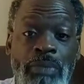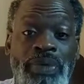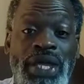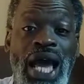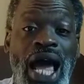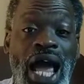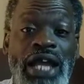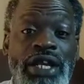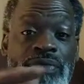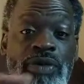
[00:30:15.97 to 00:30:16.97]

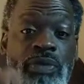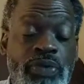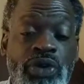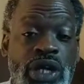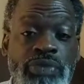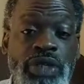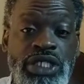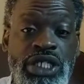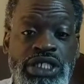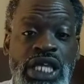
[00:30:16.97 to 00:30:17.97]
behind them to build up the
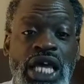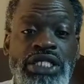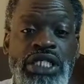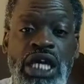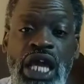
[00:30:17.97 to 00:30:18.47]
success.